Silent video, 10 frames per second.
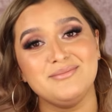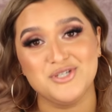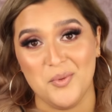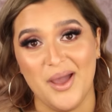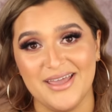from
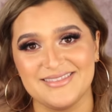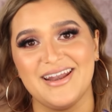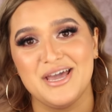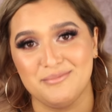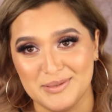Jouer that
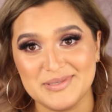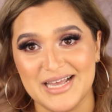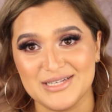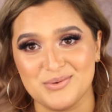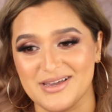I'm
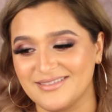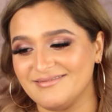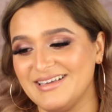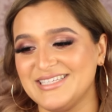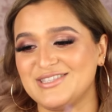obsessed with
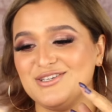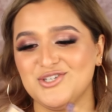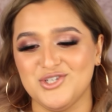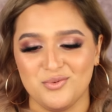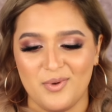is the
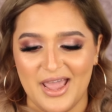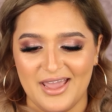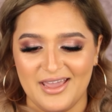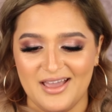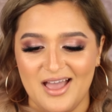
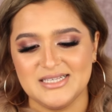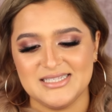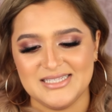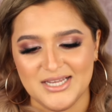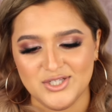Jouer
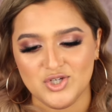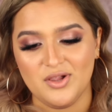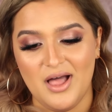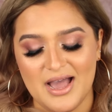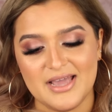Essential
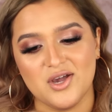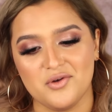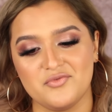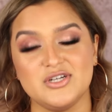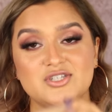High
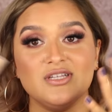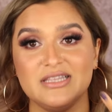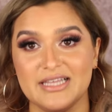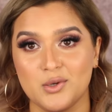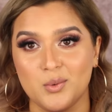Coverage
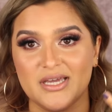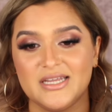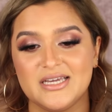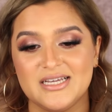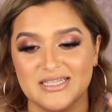
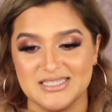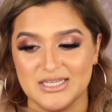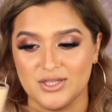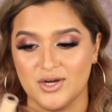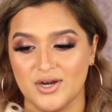Liquid
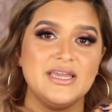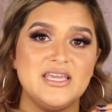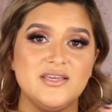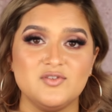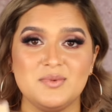Concealer. It
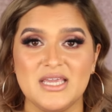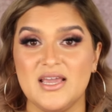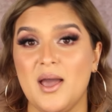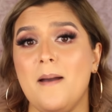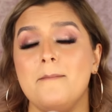gives
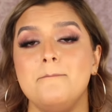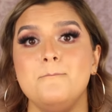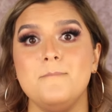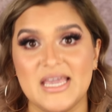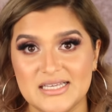me
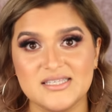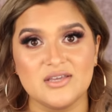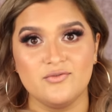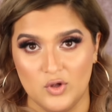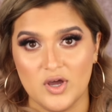
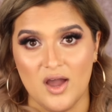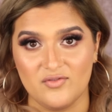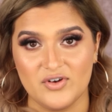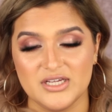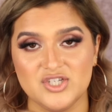amazing full
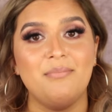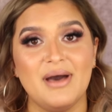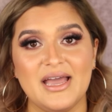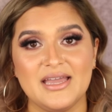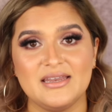coverage,
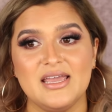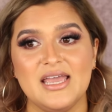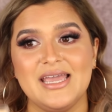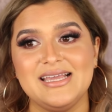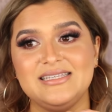but
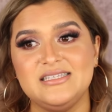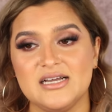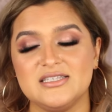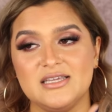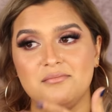it
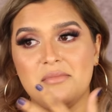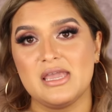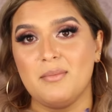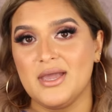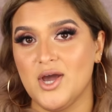doesn't
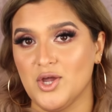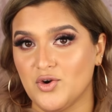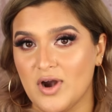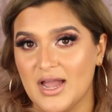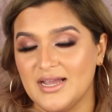make my
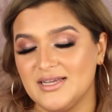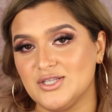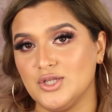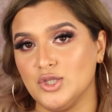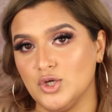under eyes
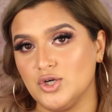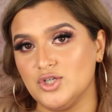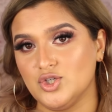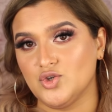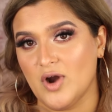look
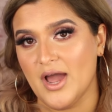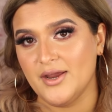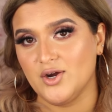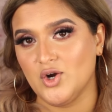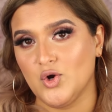
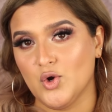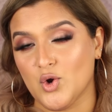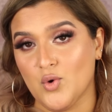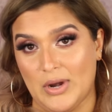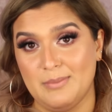drier or
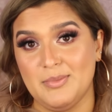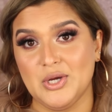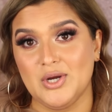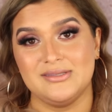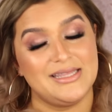
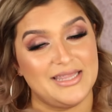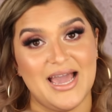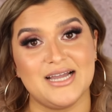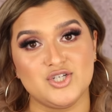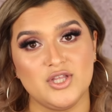crepier than they
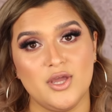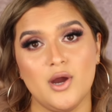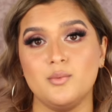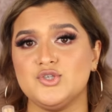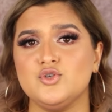actually
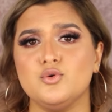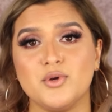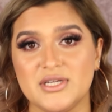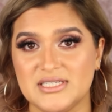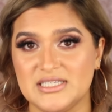are. Super
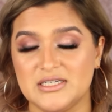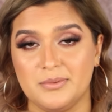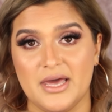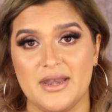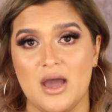easy to
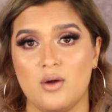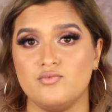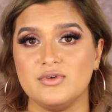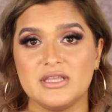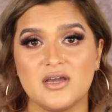blend out,
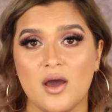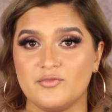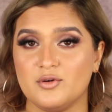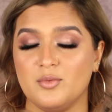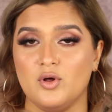really
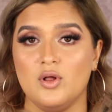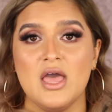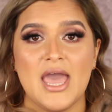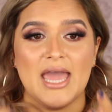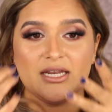comfortable,
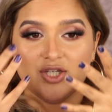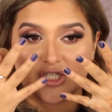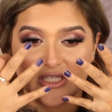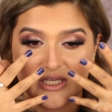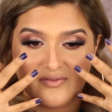and it
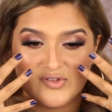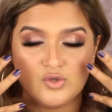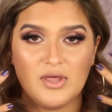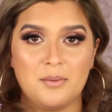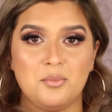just gives
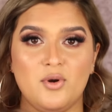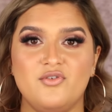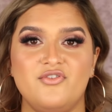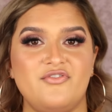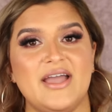you that
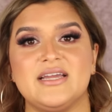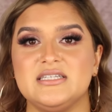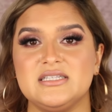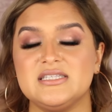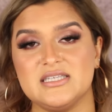
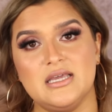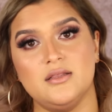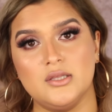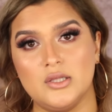perfected skin